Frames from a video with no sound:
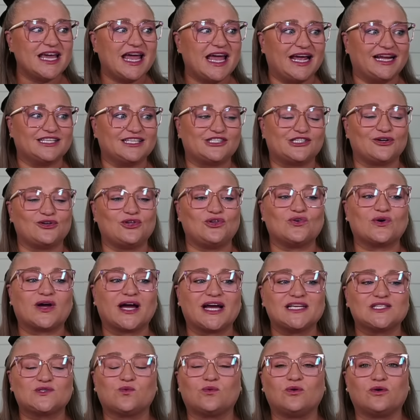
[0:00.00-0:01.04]
And so you
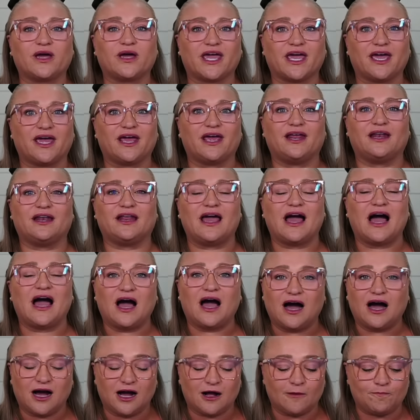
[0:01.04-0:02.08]
guys will get
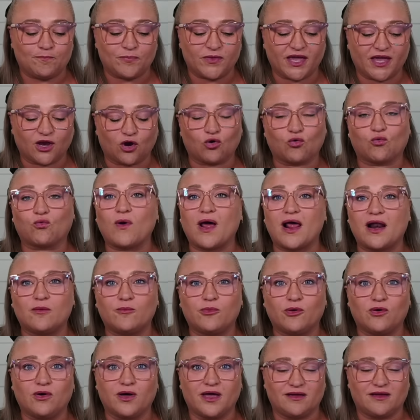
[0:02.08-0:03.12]
an
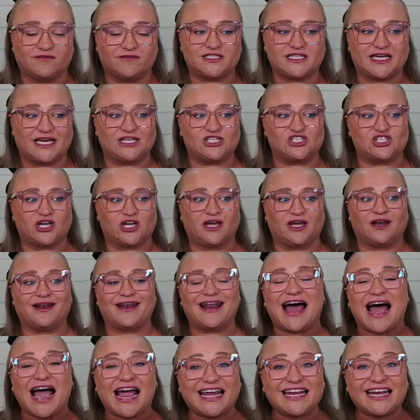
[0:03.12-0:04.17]
incredible invitation,
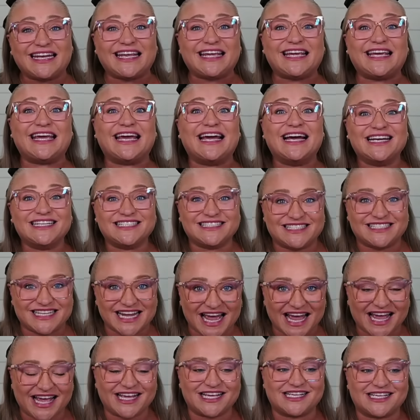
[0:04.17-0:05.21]
90
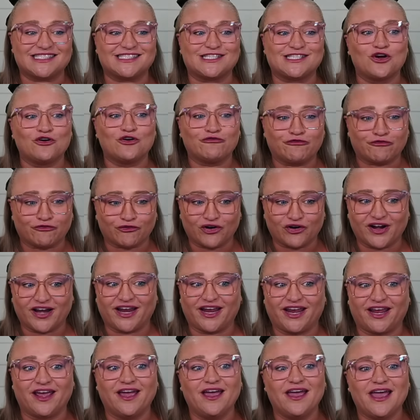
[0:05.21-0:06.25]
days
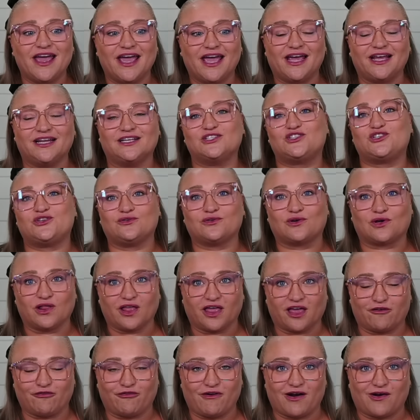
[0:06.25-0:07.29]
free into
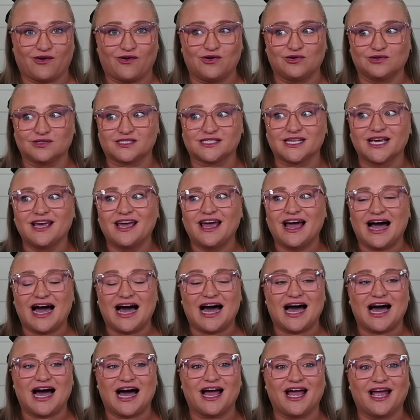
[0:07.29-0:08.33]
ClickFunnels.
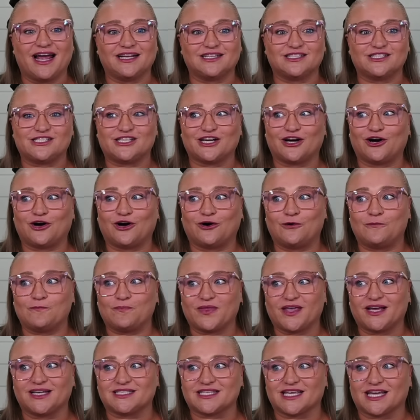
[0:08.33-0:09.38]
And so
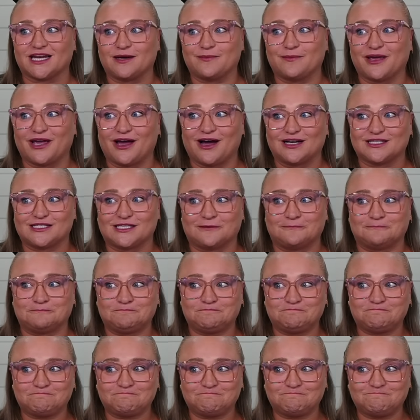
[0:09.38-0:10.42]
it's going to be awesome.
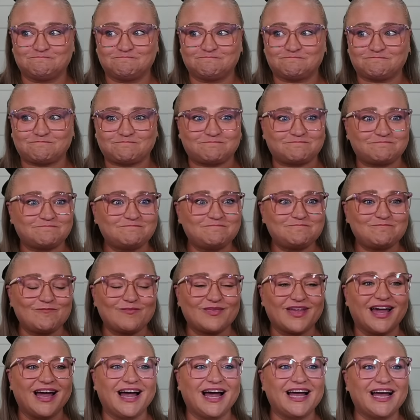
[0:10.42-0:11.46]

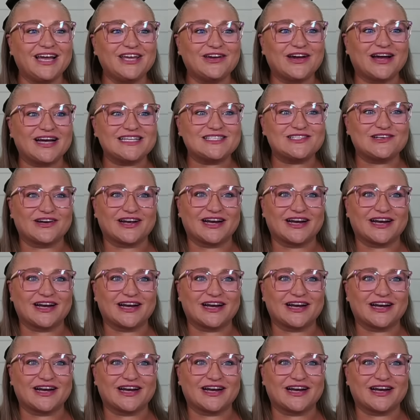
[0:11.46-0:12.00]
You guys are